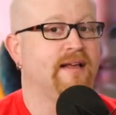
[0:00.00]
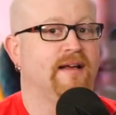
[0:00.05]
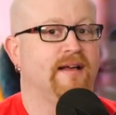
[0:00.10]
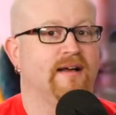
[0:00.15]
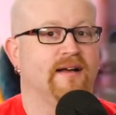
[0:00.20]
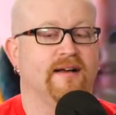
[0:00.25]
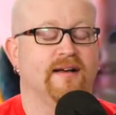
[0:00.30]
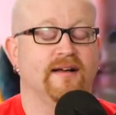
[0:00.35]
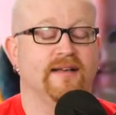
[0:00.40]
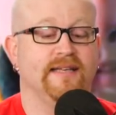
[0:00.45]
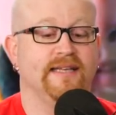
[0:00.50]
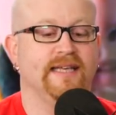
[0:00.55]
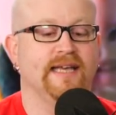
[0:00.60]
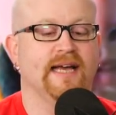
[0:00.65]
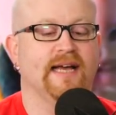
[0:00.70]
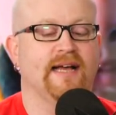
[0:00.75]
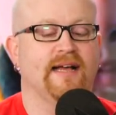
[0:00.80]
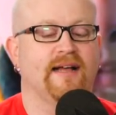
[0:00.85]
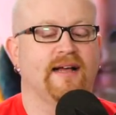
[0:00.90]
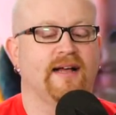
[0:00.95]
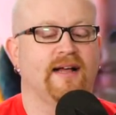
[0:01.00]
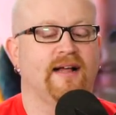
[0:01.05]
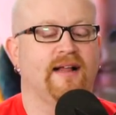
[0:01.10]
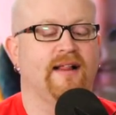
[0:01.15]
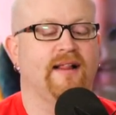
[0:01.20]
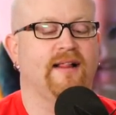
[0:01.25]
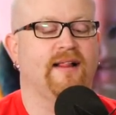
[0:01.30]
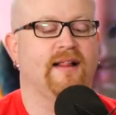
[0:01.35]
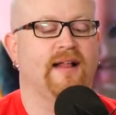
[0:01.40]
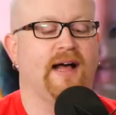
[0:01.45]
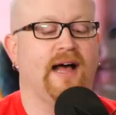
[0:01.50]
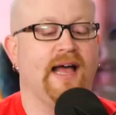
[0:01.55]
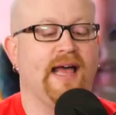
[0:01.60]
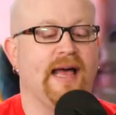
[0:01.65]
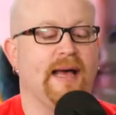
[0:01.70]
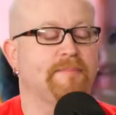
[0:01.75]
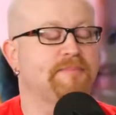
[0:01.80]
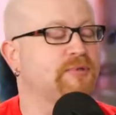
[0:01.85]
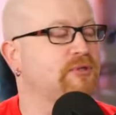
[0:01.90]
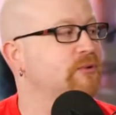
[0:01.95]
Uh, yeah, uh, I
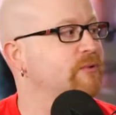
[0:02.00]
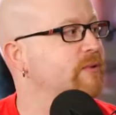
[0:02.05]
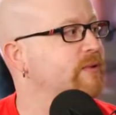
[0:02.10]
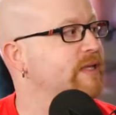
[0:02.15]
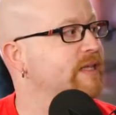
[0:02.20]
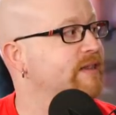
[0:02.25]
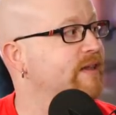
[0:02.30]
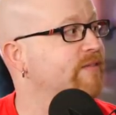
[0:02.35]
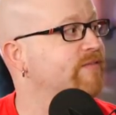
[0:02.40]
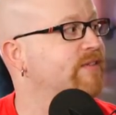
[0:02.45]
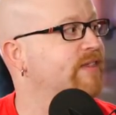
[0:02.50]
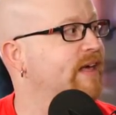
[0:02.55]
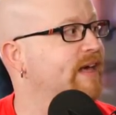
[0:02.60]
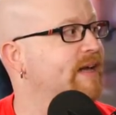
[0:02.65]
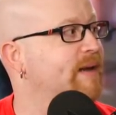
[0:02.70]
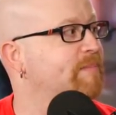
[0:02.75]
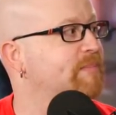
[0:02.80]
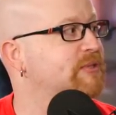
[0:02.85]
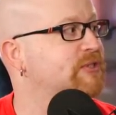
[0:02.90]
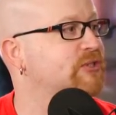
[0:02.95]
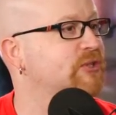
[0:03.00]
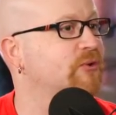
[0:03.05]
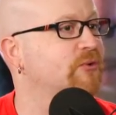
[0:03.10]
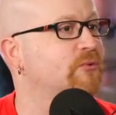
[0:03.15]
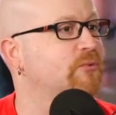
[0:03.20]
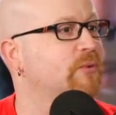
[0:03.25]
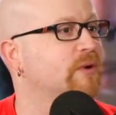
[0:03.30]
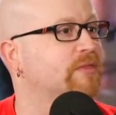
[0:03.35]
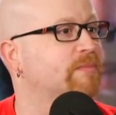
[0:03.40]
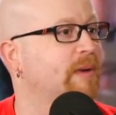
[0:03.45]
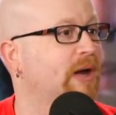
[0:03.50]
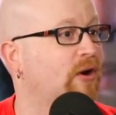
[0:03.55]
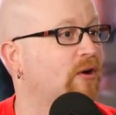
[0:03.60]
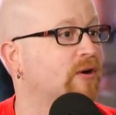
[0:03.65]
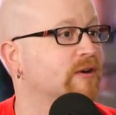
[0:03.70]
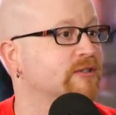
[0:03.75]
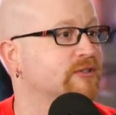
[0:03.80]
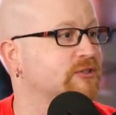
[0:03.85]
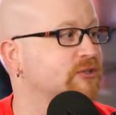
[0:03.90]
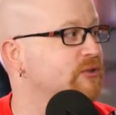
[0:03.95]
absolutely loved that episode with my
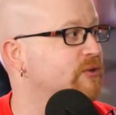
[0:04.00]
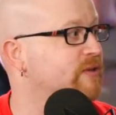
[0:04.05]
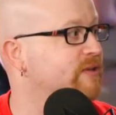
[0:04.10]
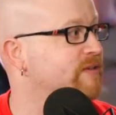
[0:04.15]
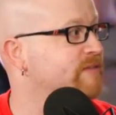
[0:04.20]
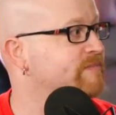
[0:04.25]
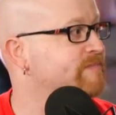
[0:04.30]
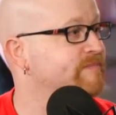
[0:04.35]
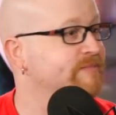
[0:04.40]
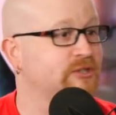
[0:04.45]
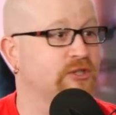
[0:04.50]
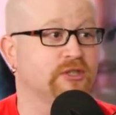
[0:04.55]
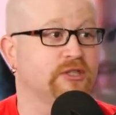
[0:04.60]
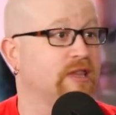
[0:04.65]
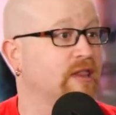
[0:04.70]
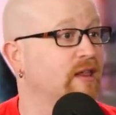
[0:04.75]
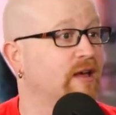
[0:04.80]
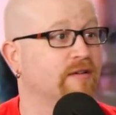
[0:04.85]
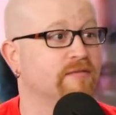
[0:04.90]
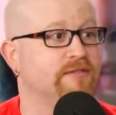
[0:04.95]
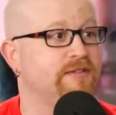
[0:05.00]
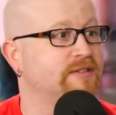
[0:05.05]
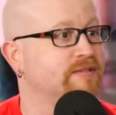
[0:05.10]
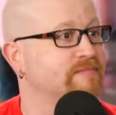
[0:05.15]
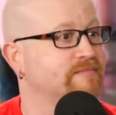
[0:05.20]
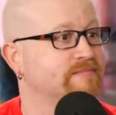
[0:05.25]
heart and soul. Yep. Just loved.